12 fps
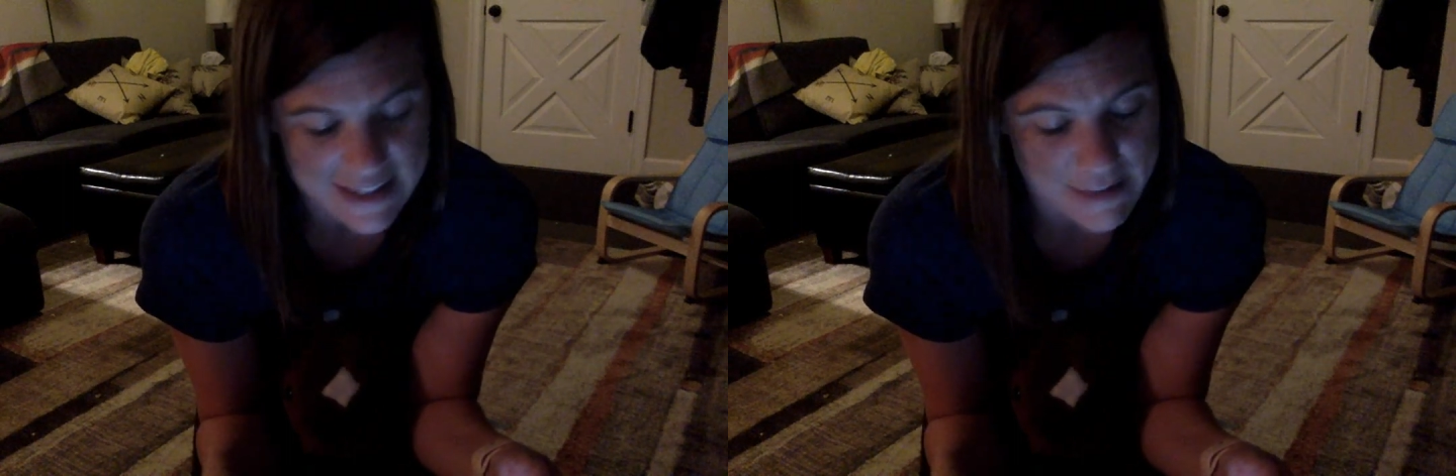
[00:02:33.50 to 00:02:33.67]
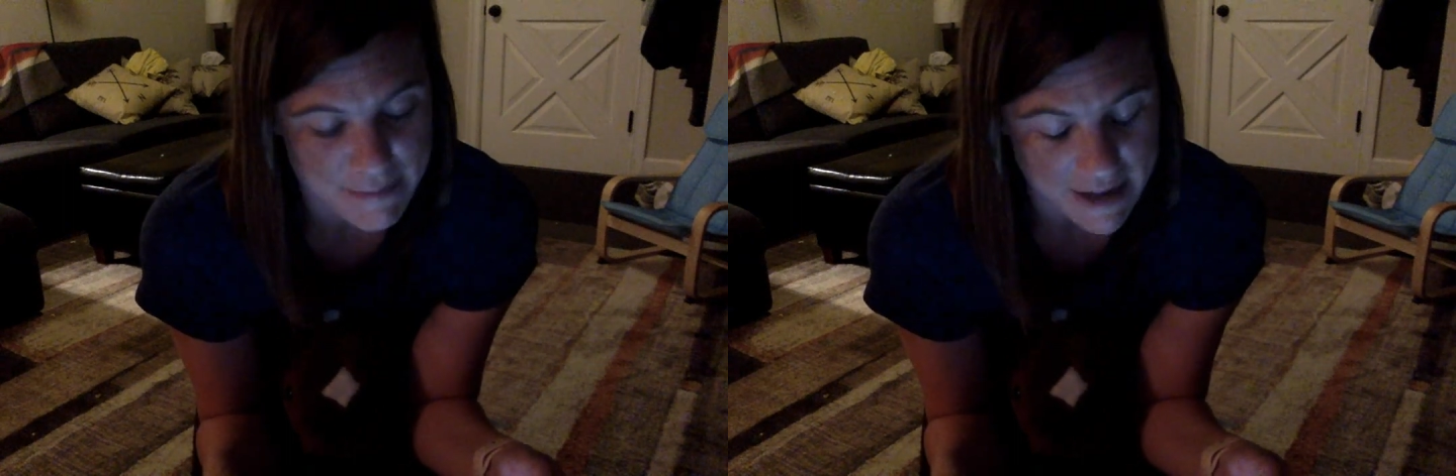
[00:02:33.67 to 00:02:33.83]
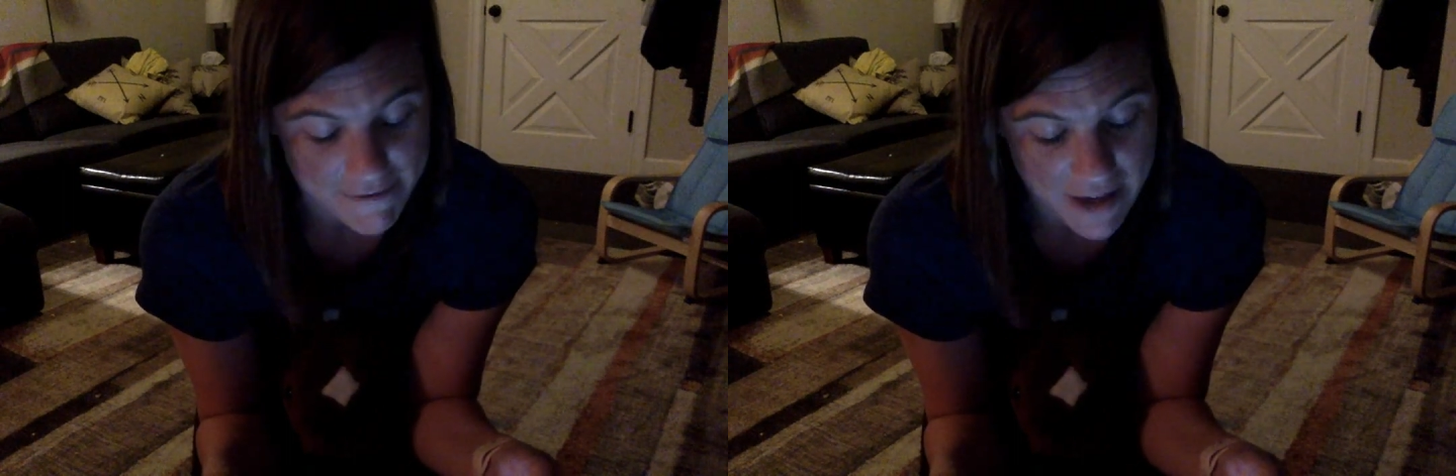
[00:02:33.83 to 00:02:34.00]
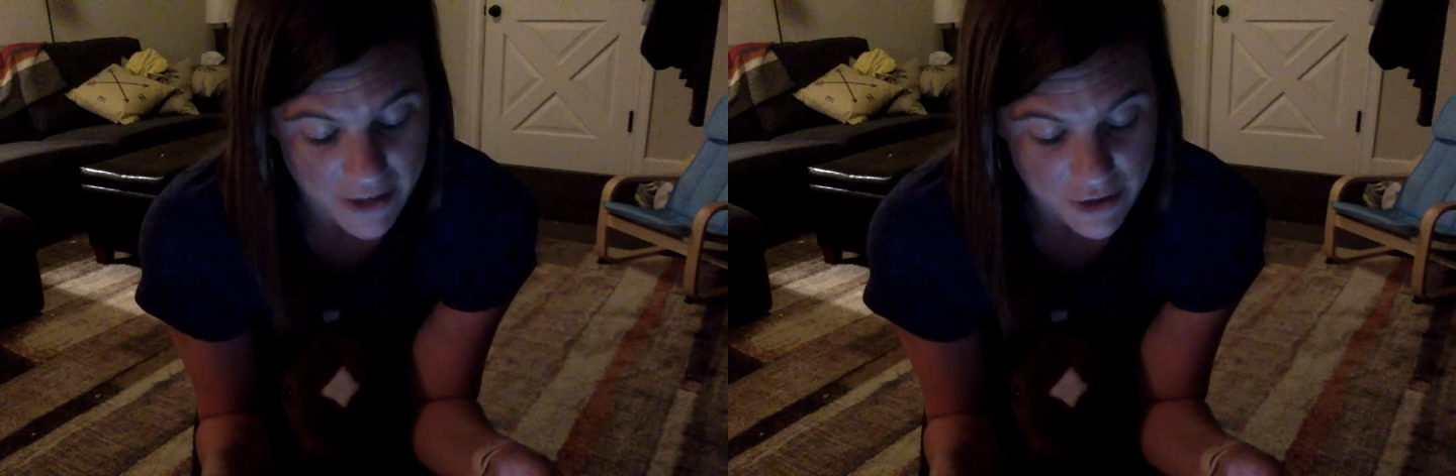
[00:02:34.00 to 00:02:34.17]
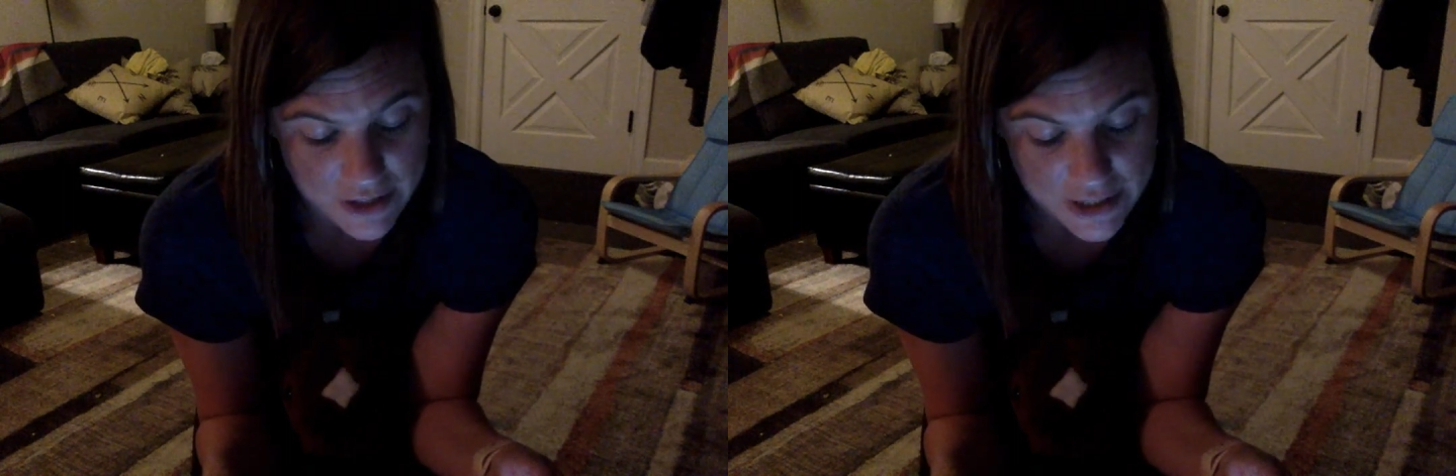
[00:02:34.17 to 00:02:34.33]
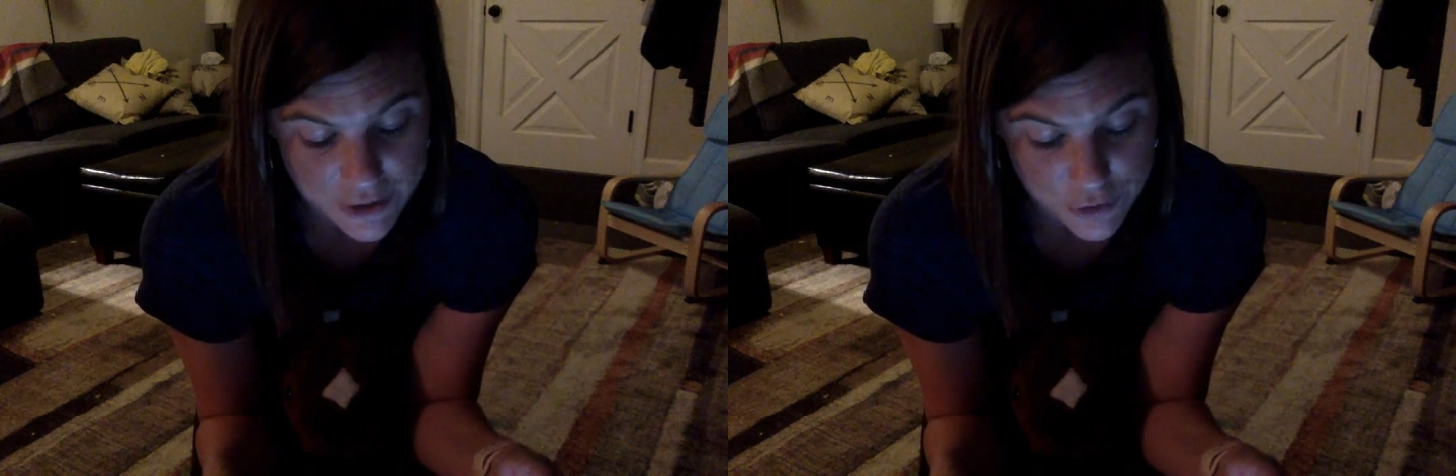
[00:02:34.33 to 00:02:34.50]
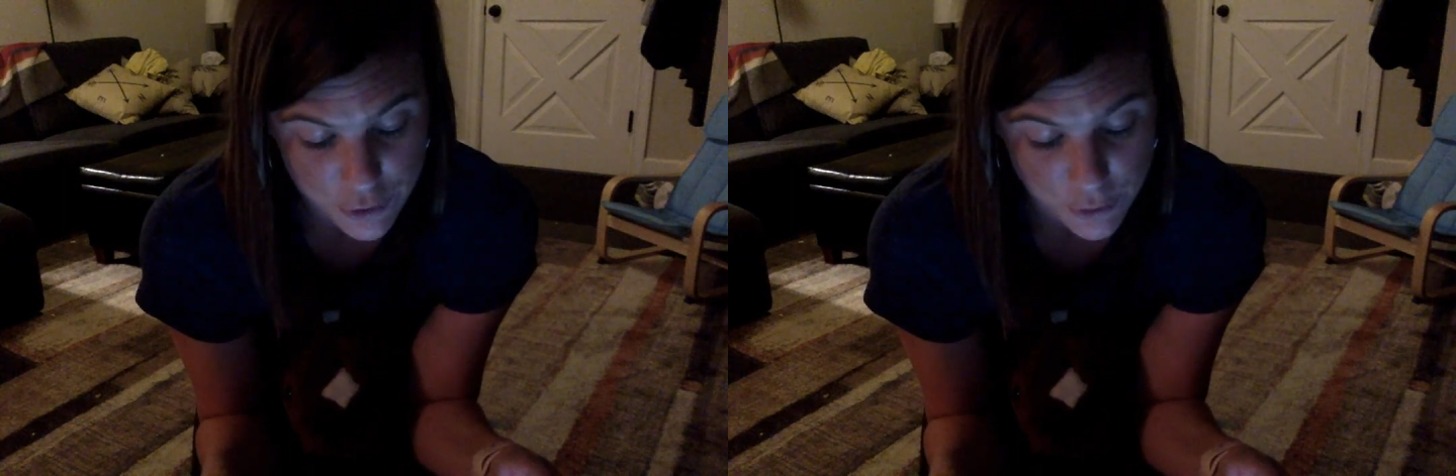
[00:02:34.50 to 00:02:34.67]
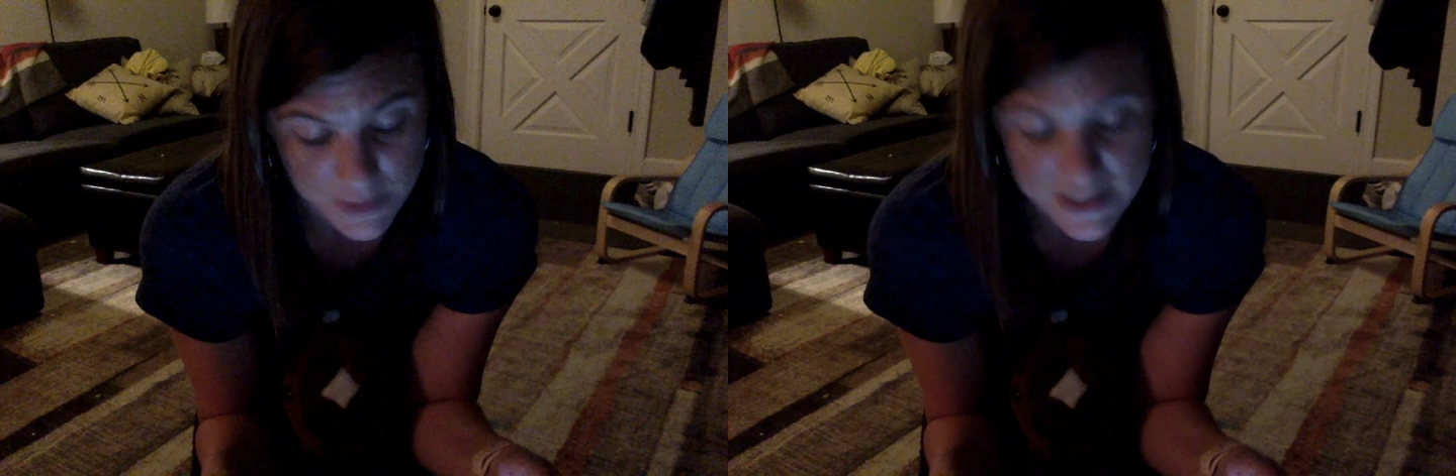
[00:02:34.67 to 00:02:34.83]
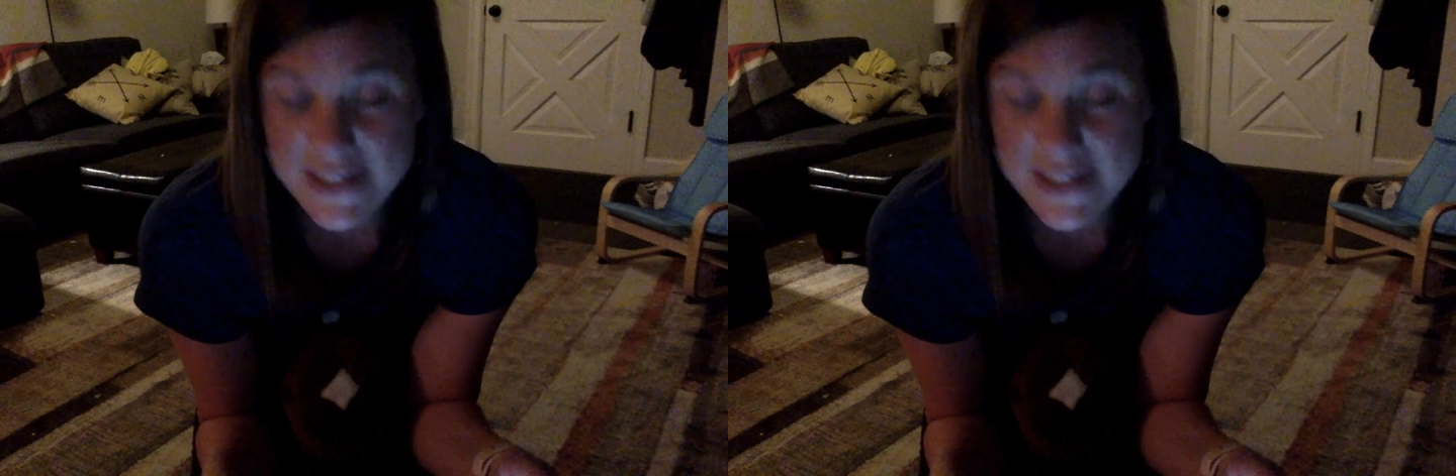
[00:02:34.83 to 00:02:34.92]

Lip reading: My father and his troops